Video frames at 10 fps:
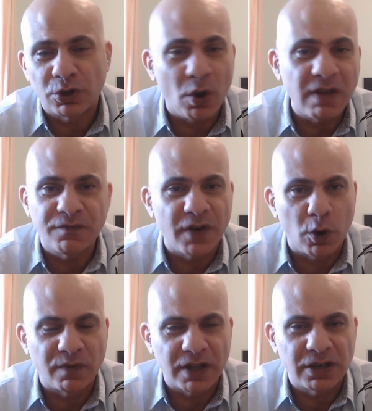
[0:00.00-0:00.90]
Got
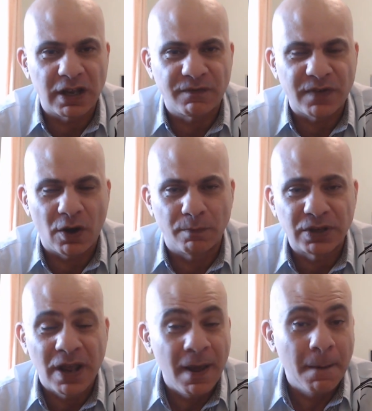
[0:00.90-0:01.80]
involved with indie
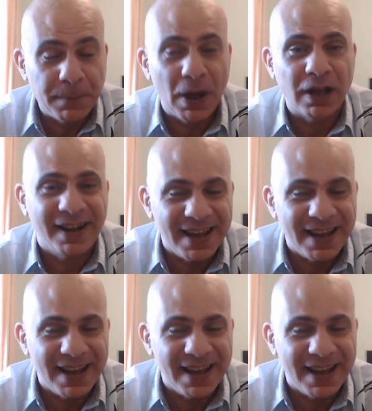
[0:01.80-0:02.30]
films, but